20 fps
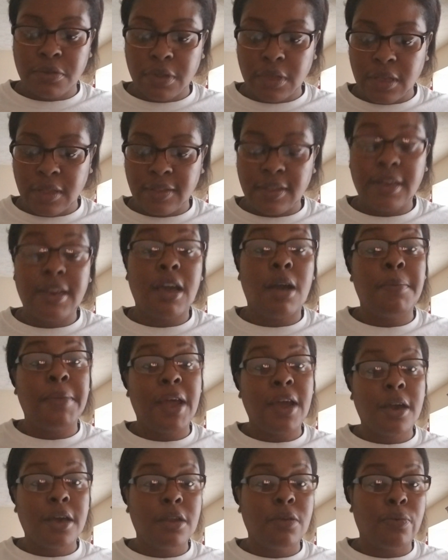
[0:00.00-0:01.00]
Lindsey. Now, I'm
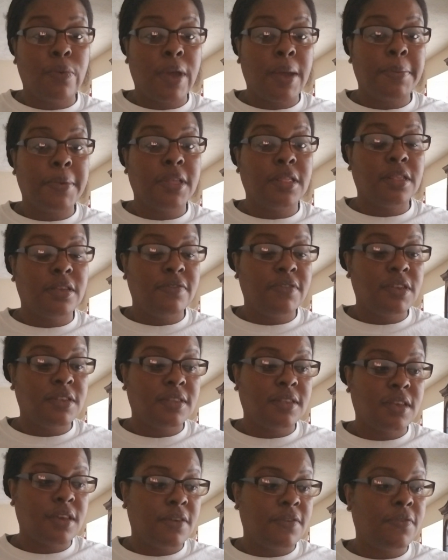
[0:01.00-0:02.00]
not going to wrap
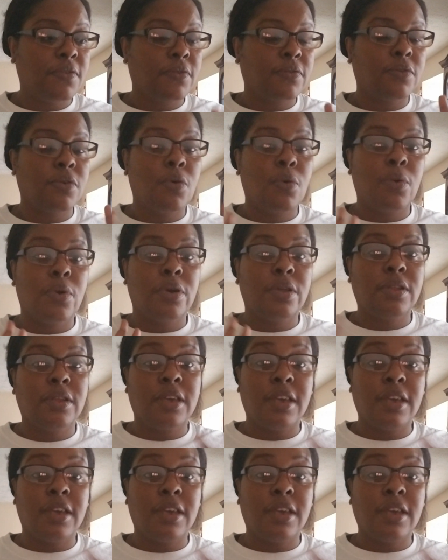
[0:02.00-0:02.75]
Olivia's gift on,